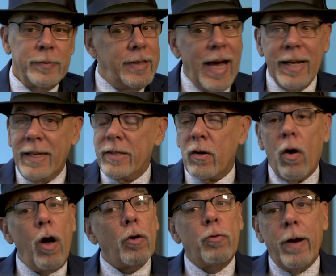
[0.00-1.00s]
Dan, these are
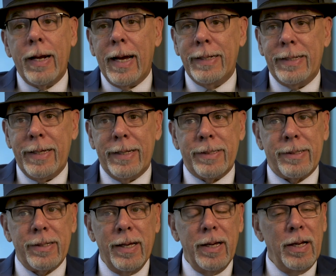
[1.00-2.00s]
all great
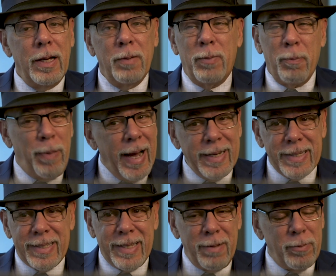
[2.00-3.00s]
ideas, but by
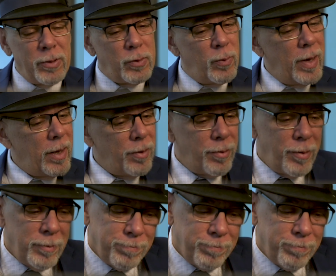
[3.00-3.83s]
December twelfth?